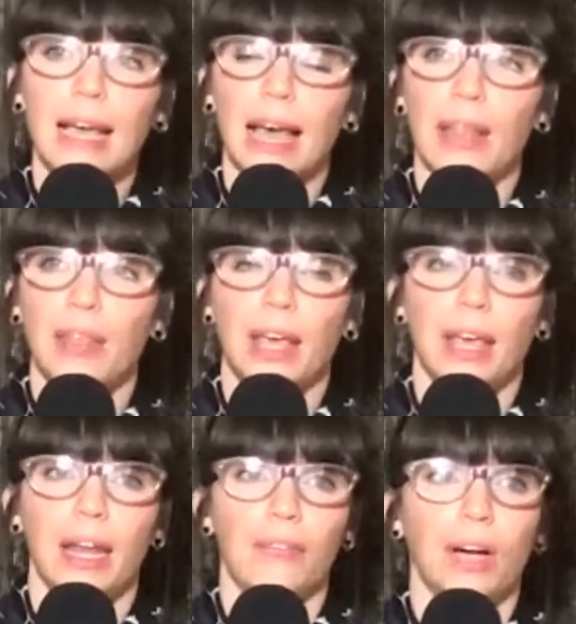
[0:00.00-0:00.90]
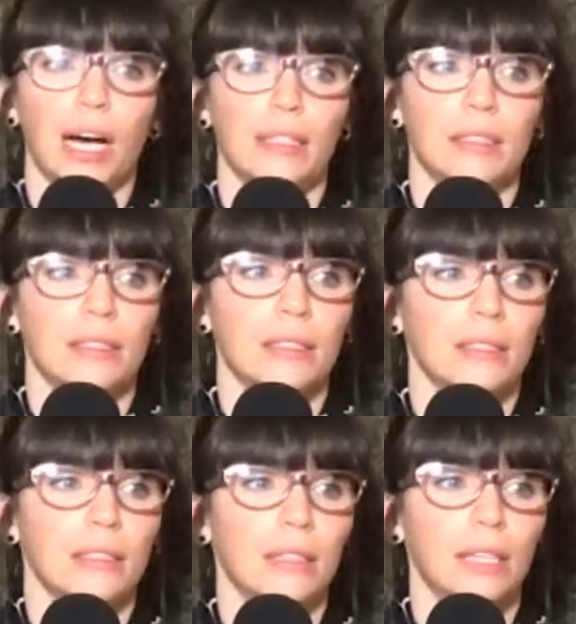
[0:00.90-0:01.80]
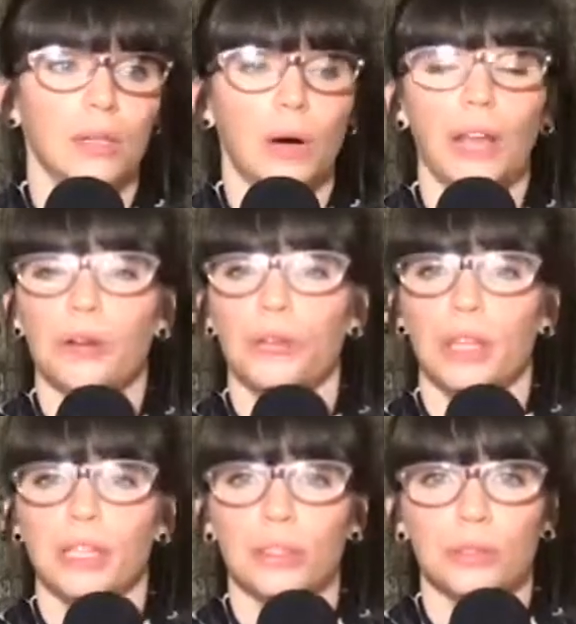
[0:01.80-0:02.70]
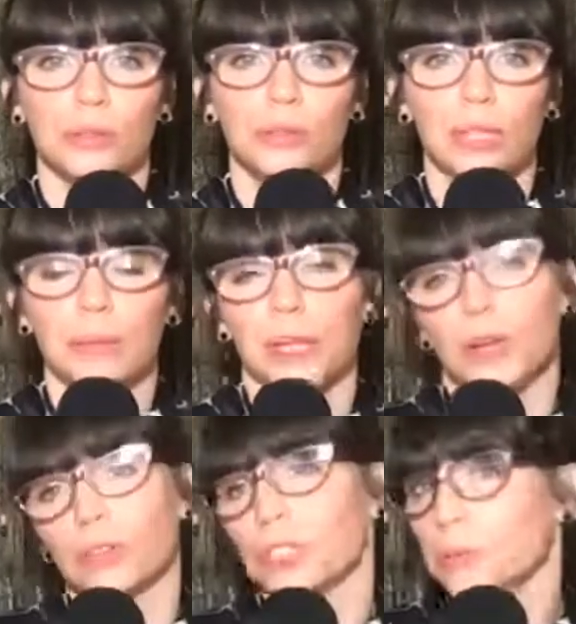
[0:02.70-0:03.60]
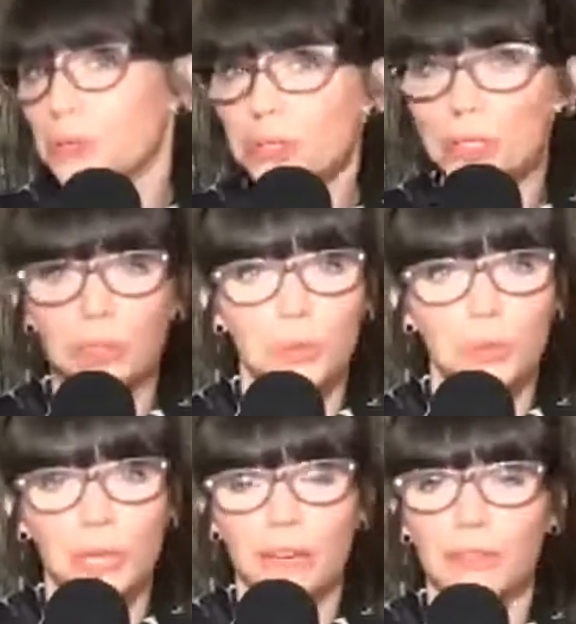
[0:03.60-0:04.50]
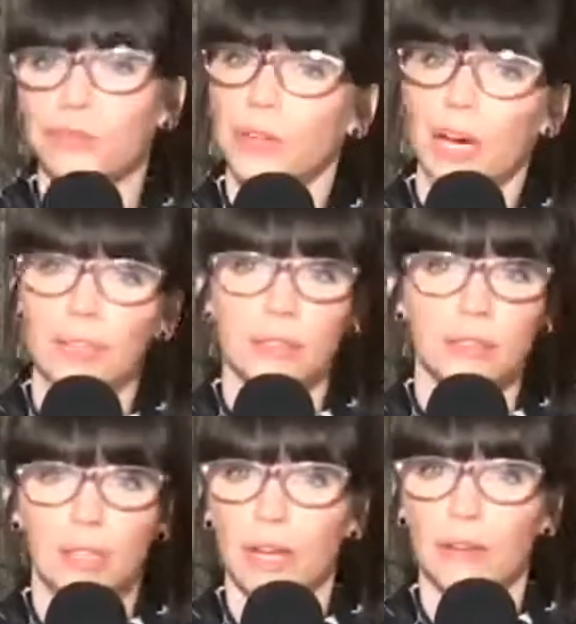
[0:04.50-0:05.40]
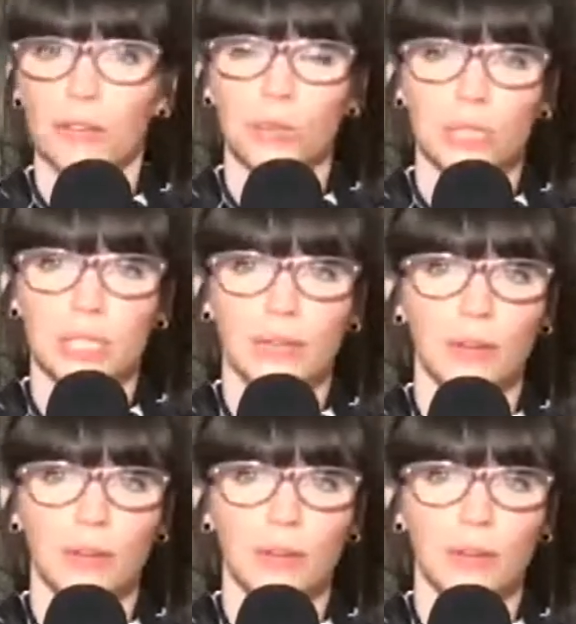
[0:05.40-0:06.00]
And then I've gotten, other things through a company called Triple Scoop. They've gotten a lot of cool stuff.